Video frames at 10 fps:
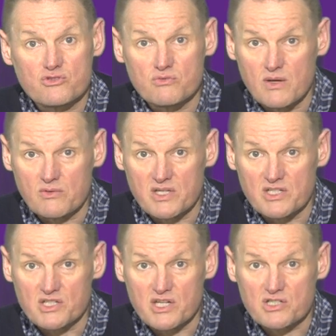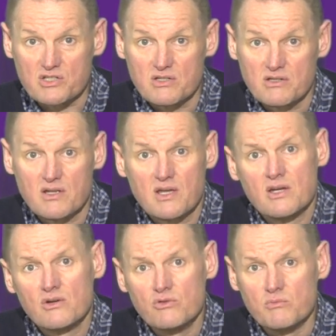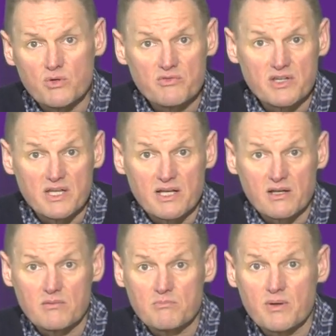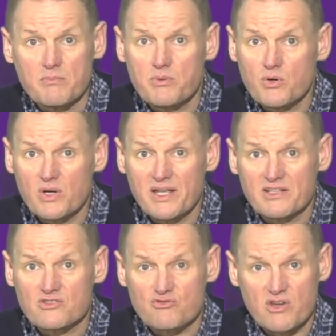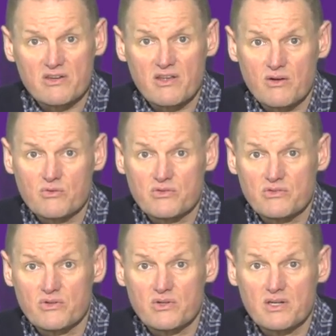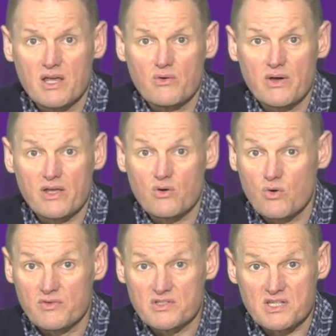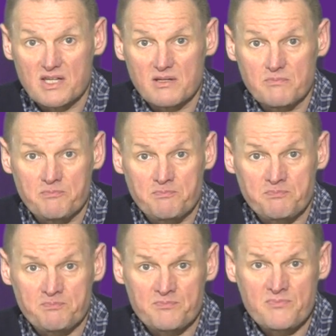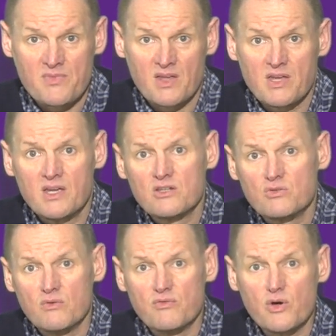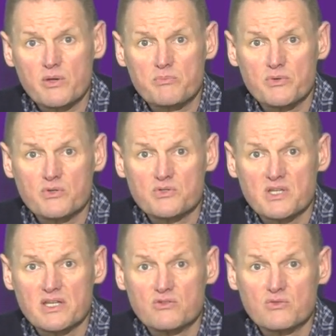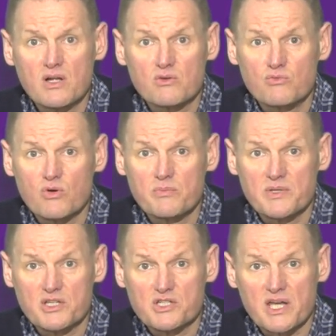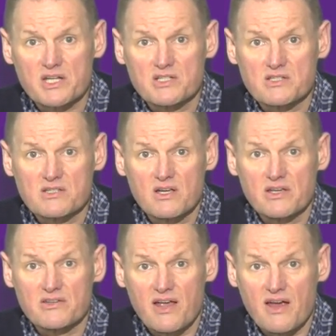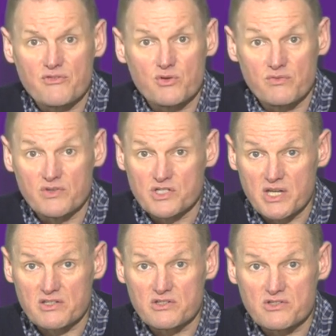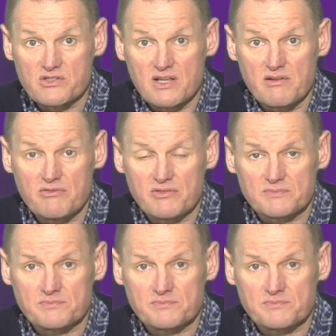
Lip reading: throughout the injection. Remove the needle by pulling it straight out. You can now let go of the skin. To avoid bruising, do not rub the injection site after you've injected yourself.